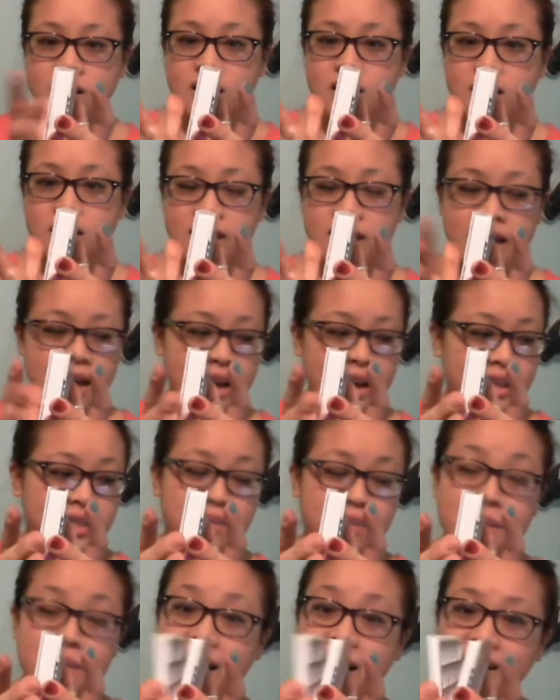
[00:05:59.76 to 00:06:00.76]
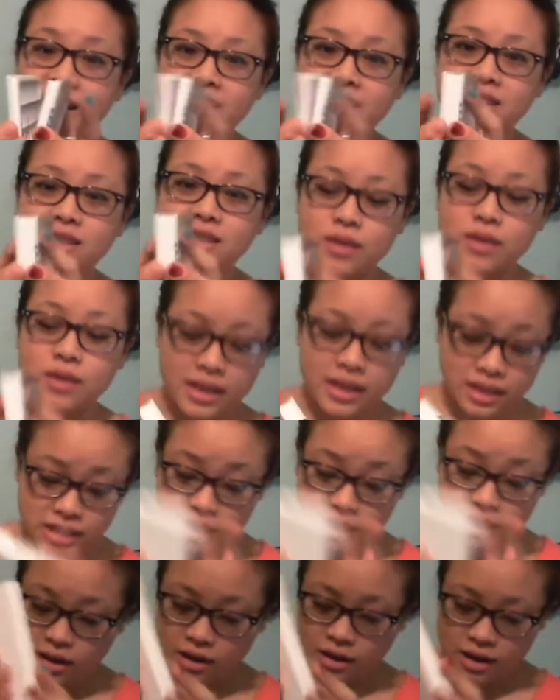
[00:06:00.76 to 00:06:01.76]
Yeah, it's magnet, so that's
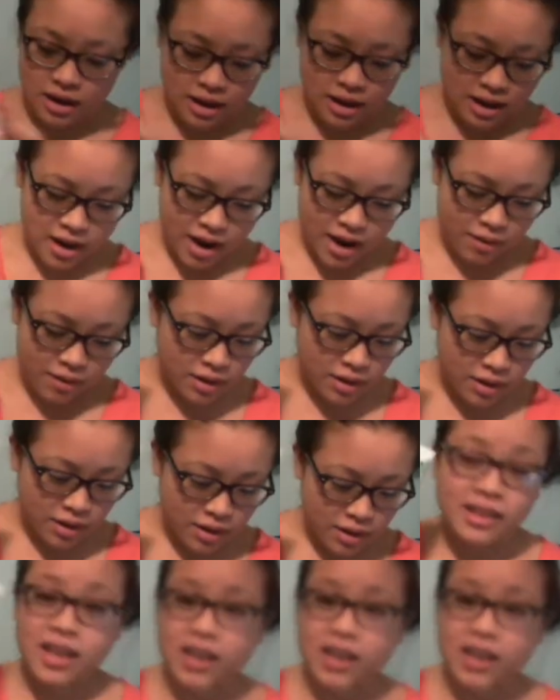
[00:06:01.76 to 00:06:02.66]
good. I really like that.